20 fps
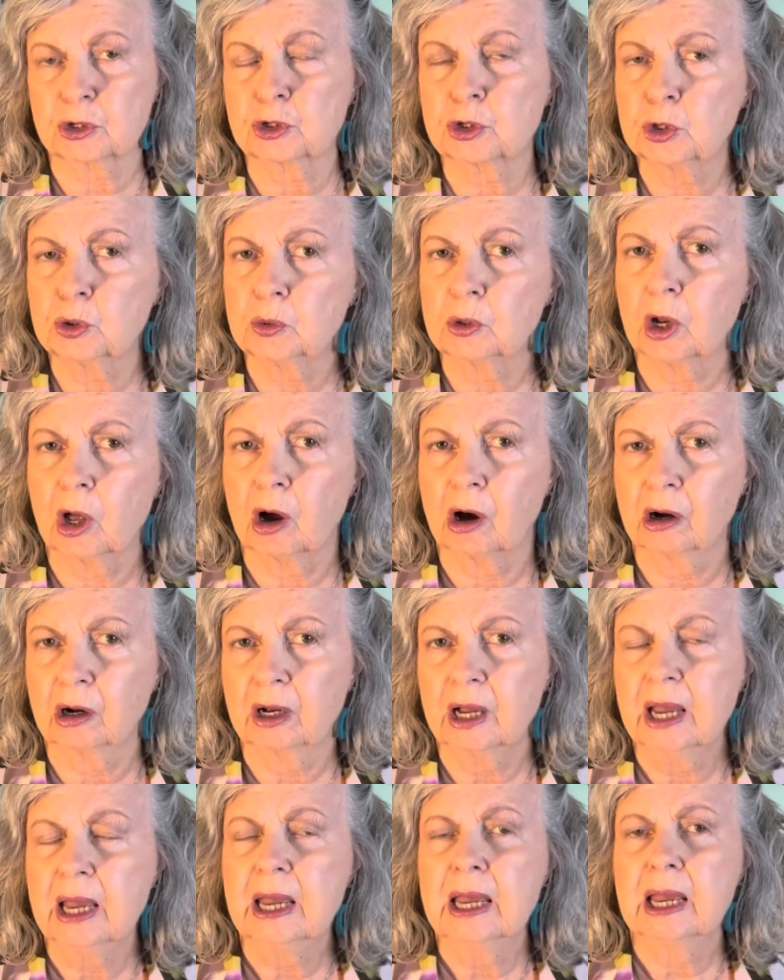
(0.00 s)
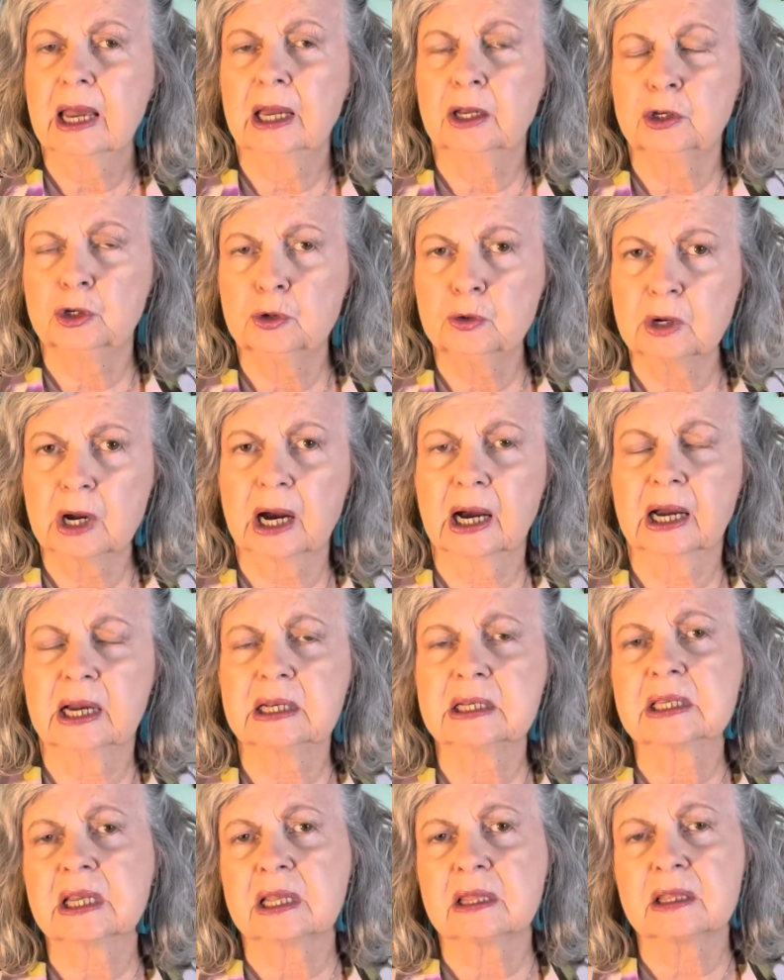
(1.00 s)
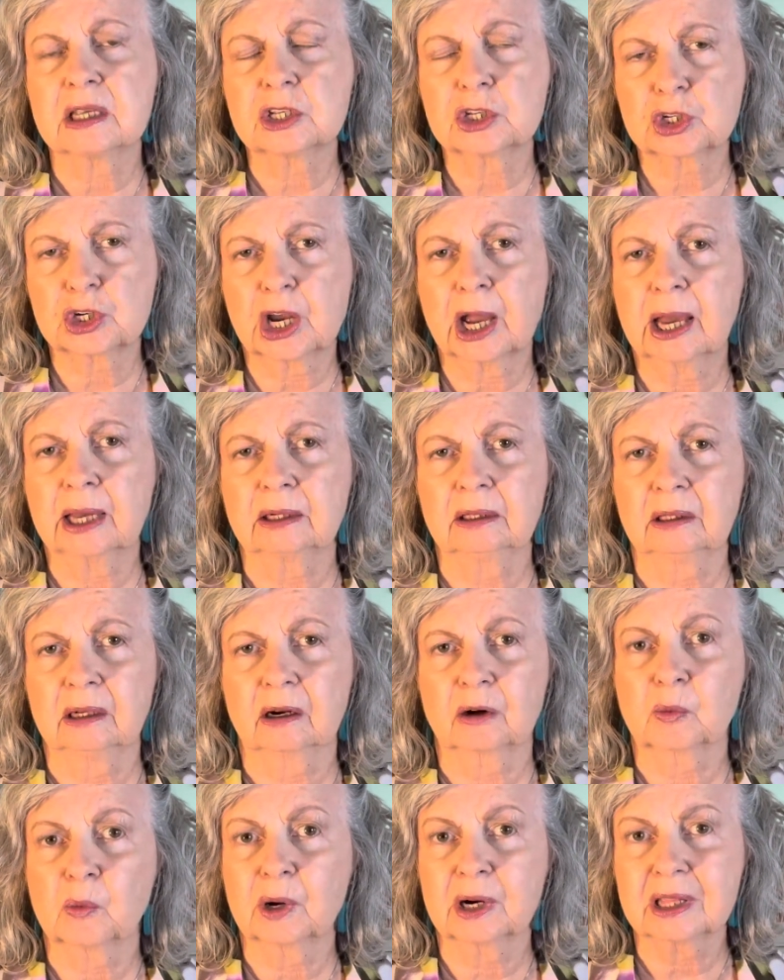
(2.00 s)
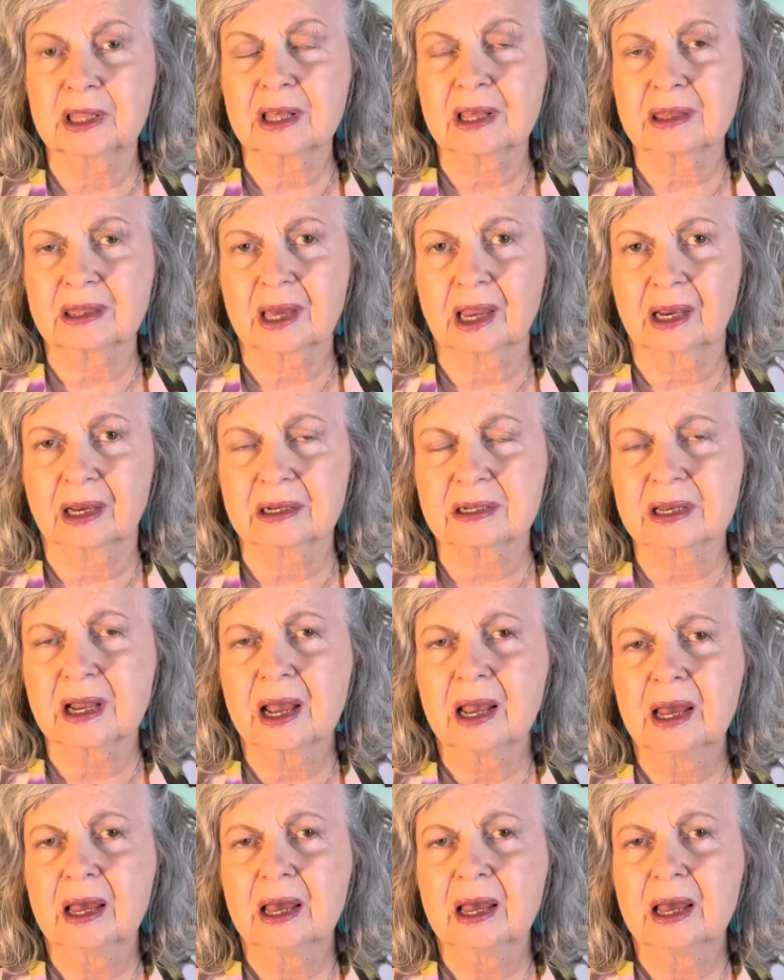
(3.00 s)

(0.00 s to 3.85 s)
too long. And you guys in this channel are one of the things